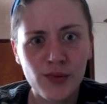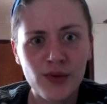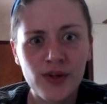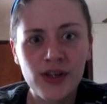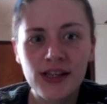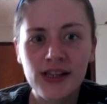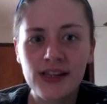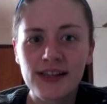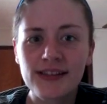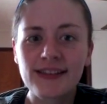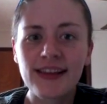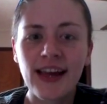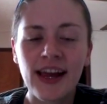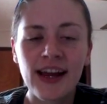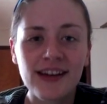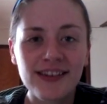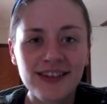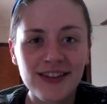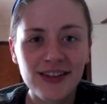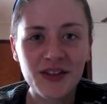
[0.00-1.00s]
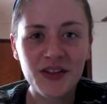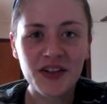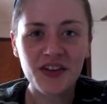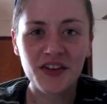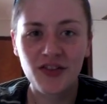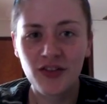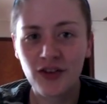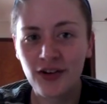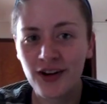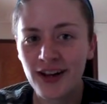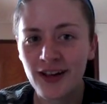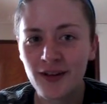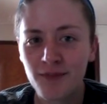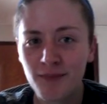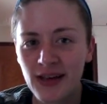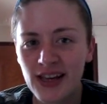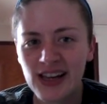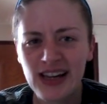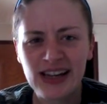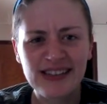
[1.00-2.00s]
really scared to look for it
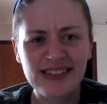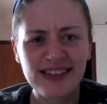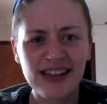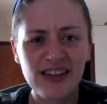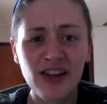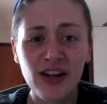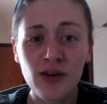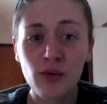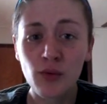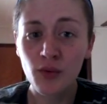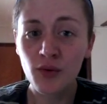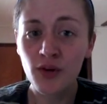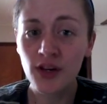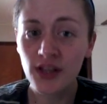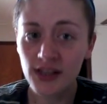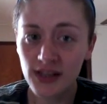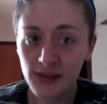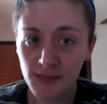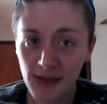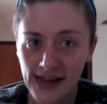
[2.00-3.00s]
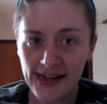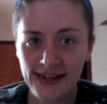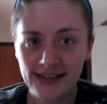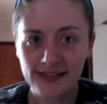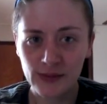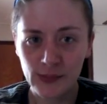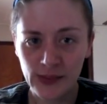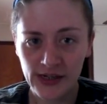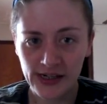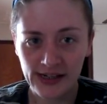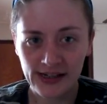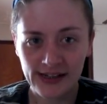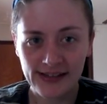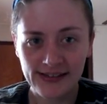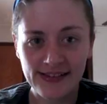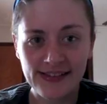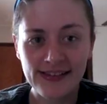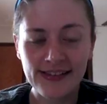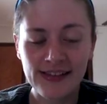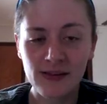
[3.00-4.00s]
because I've had really bad
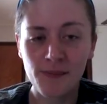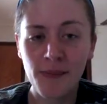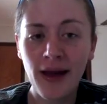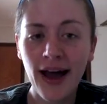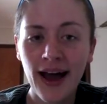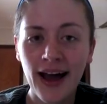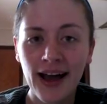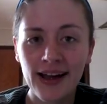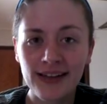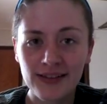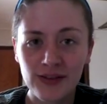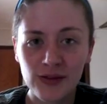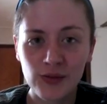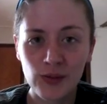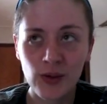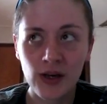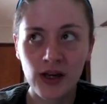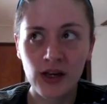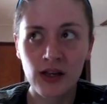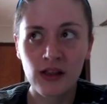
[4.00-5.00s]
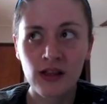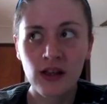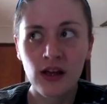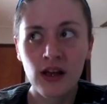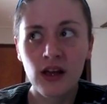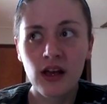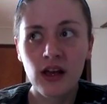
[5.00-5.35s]
experiences in the past with